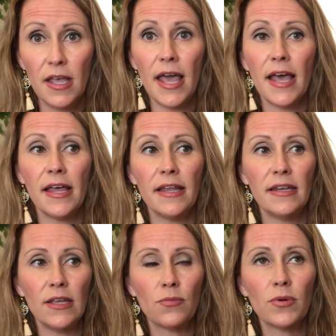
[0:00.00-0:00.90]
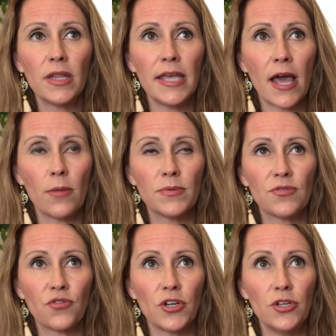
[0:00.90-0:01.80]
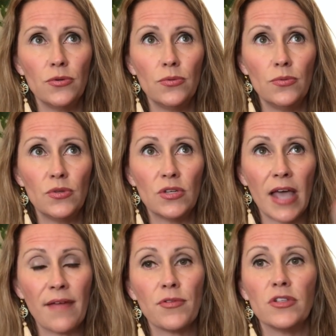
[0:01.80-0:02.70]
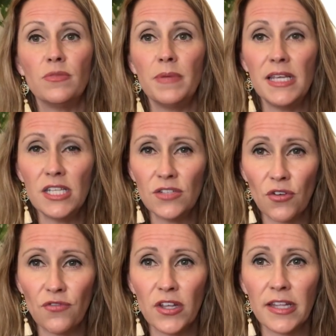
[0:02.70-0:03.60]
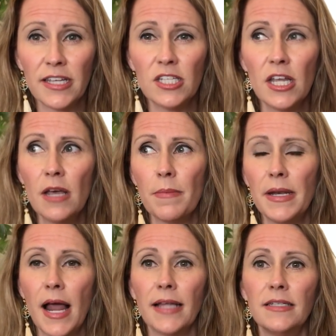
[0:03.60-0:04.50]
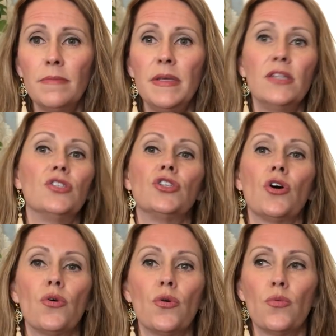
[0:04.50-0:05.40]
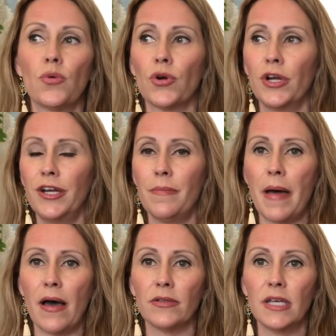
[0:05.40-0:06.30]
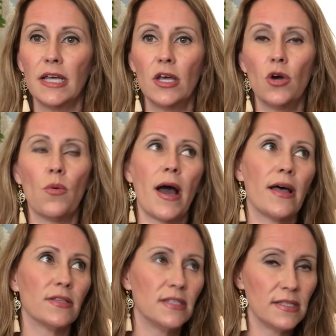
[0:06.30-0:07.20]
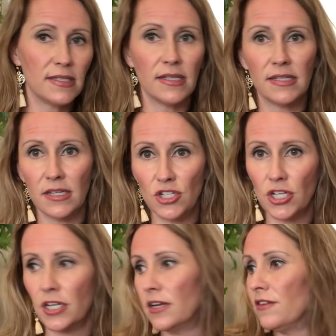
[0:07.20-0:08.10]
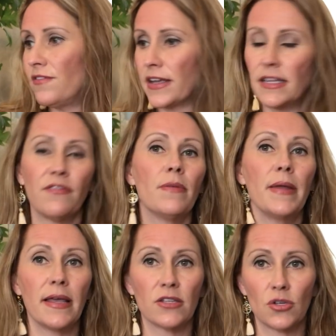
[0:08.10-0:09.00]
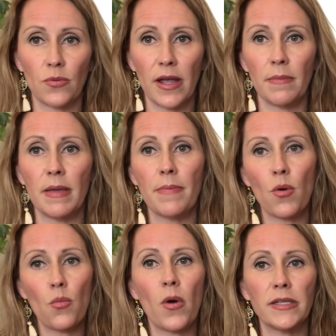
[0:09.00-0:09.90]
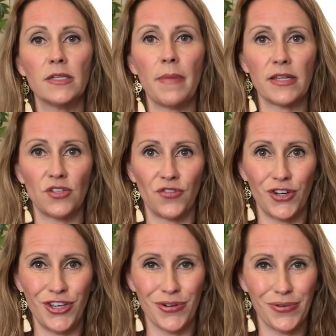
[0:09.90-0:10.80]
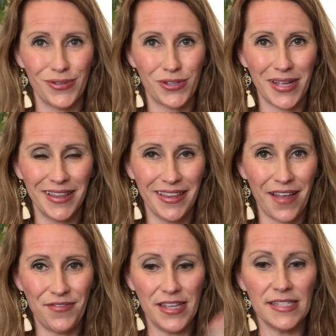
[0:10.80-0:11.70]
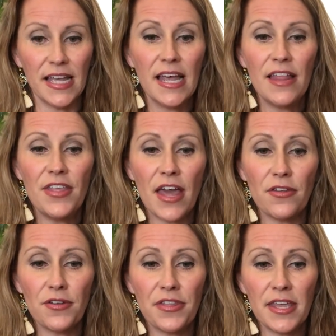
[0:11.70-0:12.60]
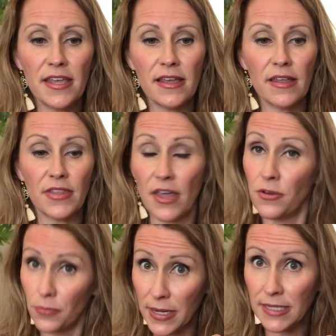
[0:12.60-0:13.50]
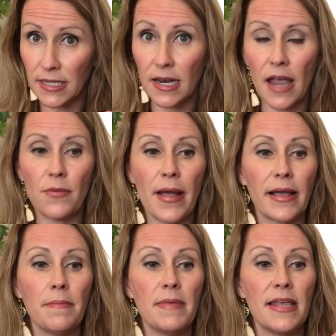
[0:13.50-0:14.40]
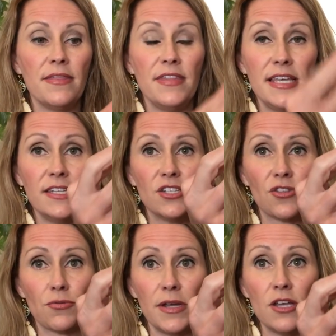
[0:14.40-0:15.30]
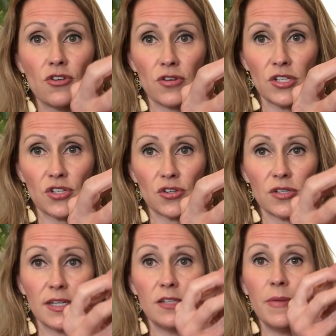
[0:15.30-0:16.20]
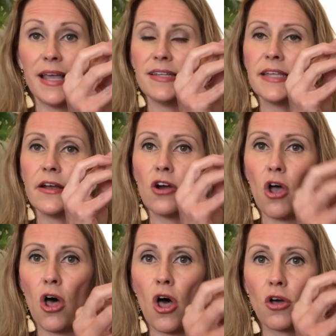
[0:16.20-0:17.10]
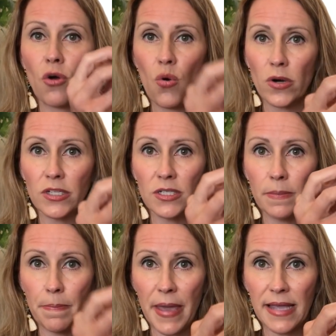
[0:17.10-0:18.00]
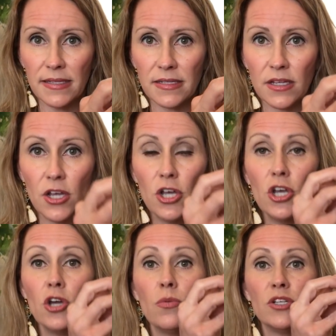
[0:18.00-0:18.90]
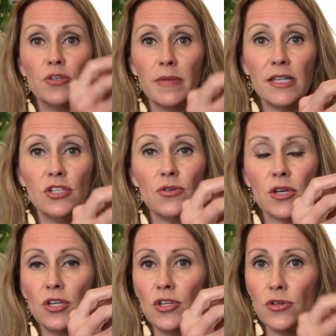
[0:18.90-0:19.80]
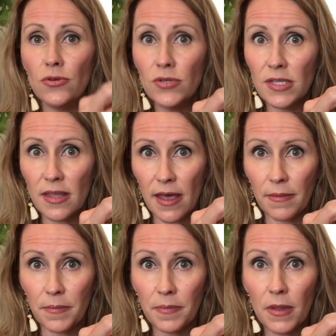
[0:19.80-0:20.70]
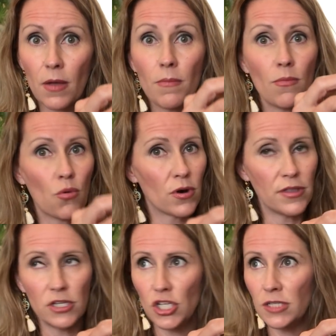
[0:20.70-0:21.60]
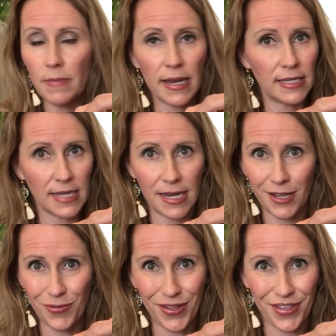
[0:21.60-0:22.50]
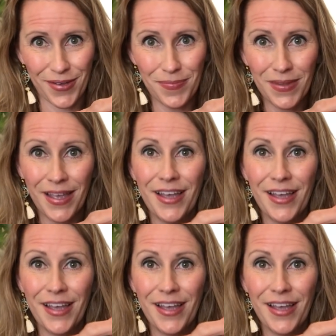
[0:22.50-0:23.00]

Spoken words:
And it really helps for you to have those peaceful feelings, but not to be so worried about, well, how's this decision going to affect everybody else around me, but what's best for you. So I love these. The other reason I recommend these 3 crystals is because they are all quartz-based, which means you can use them more than just meditating with them.